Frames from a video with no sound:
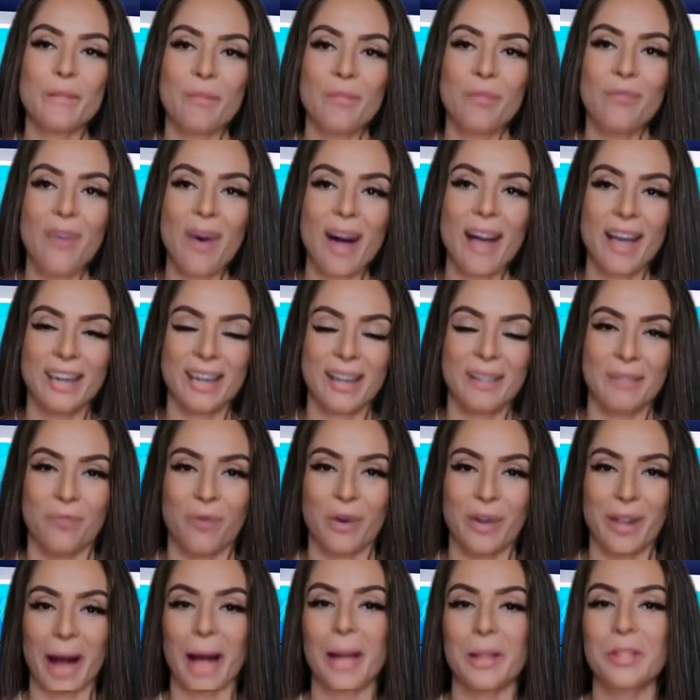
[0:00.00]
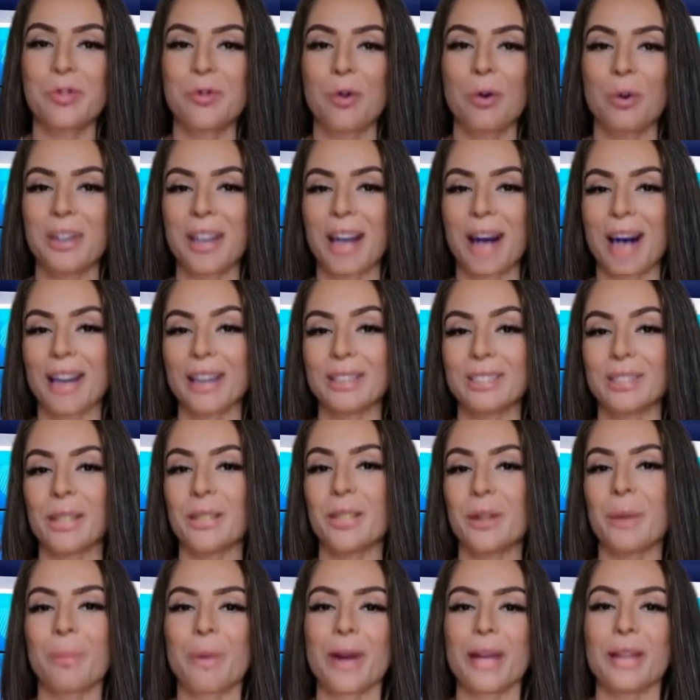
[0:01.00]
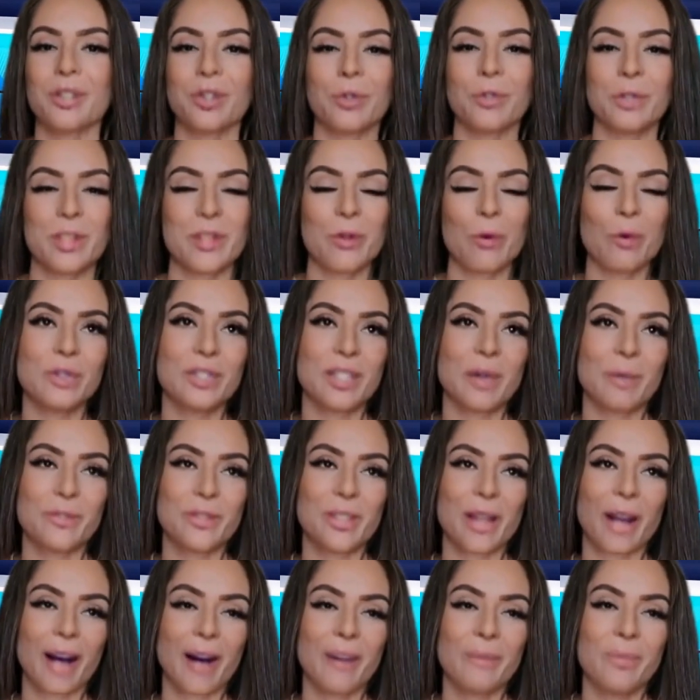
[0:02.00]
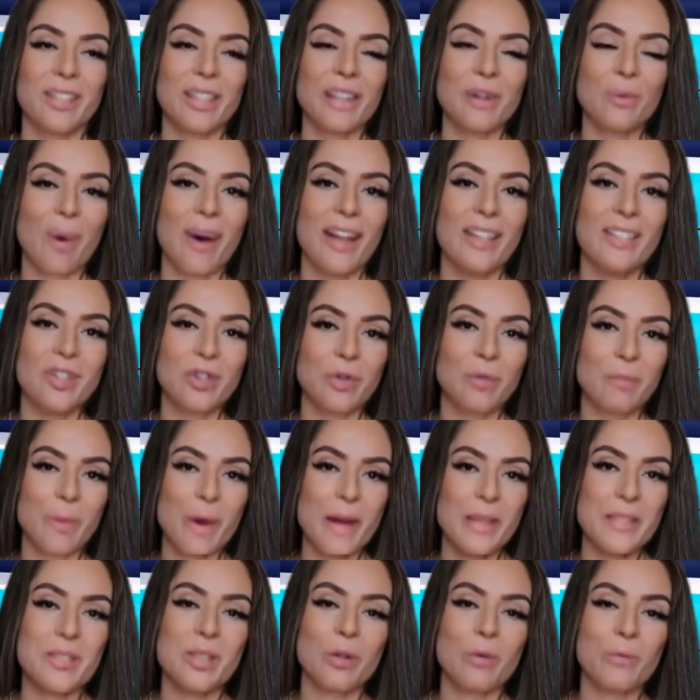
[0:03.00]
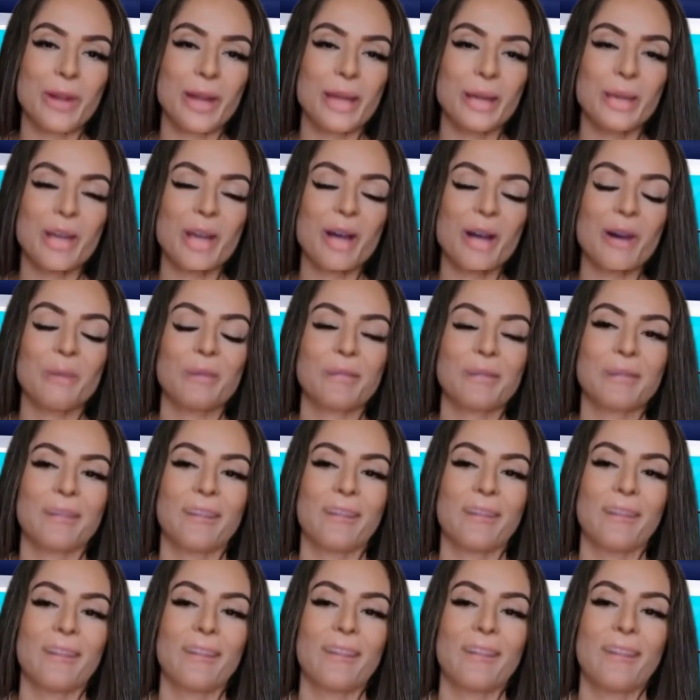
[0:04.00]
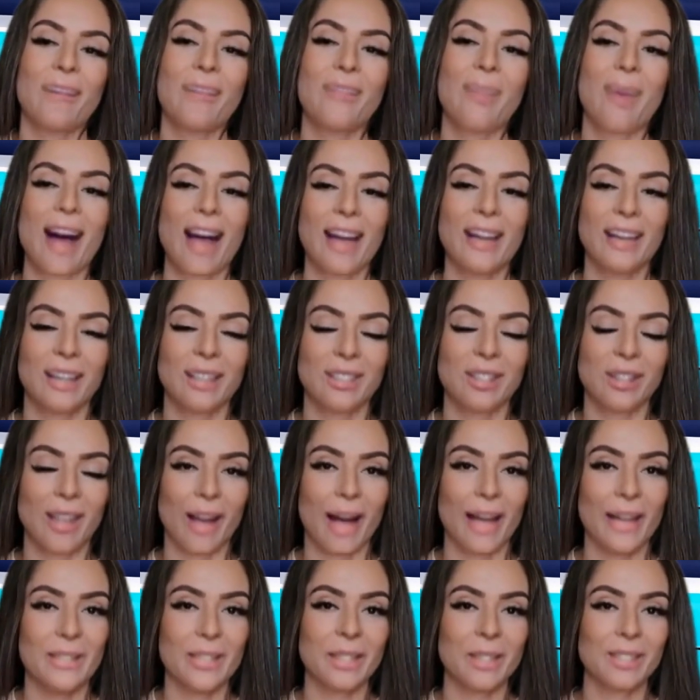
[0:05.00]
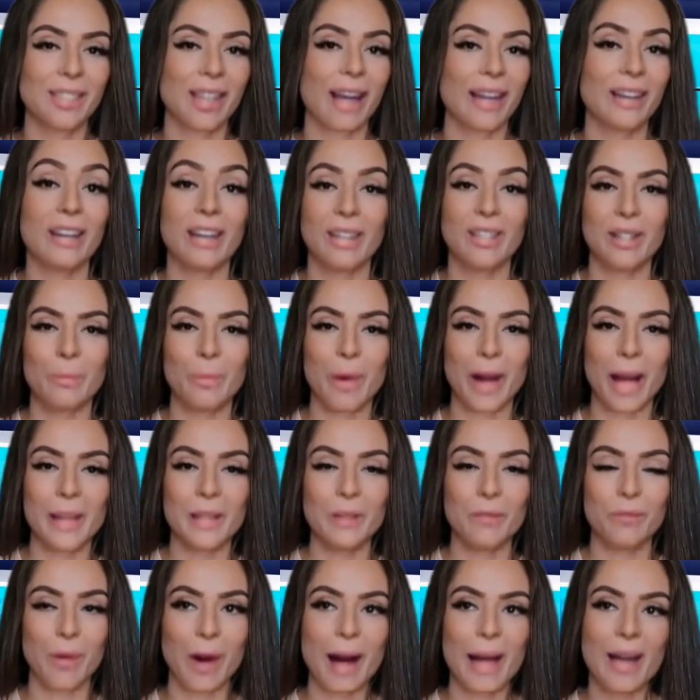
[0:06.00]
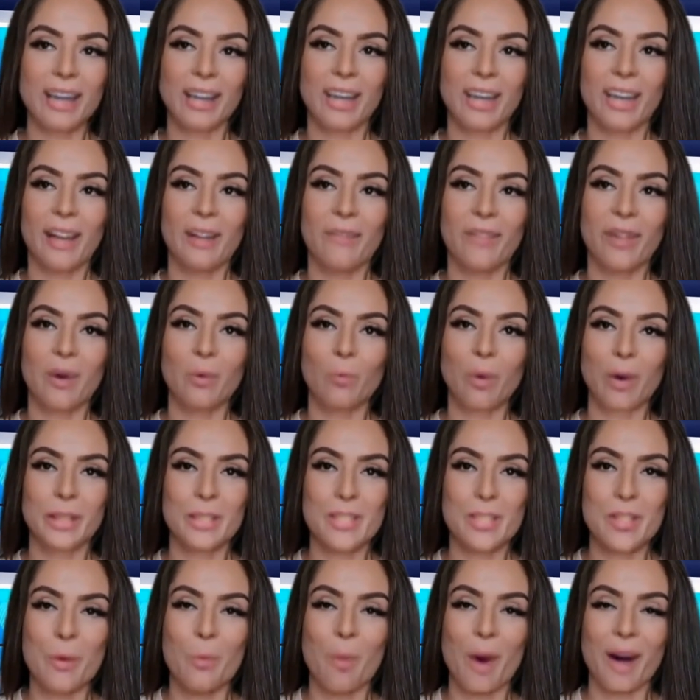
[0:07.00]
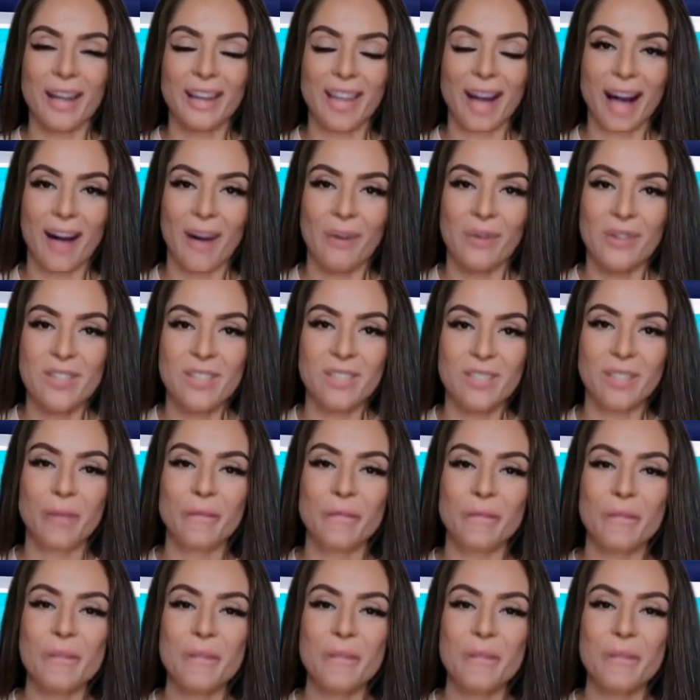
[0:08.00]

Fracking for natural gas is a major source of jobs in western Pennsylvania. Biden denies intending to ban fracking if he wins the White House.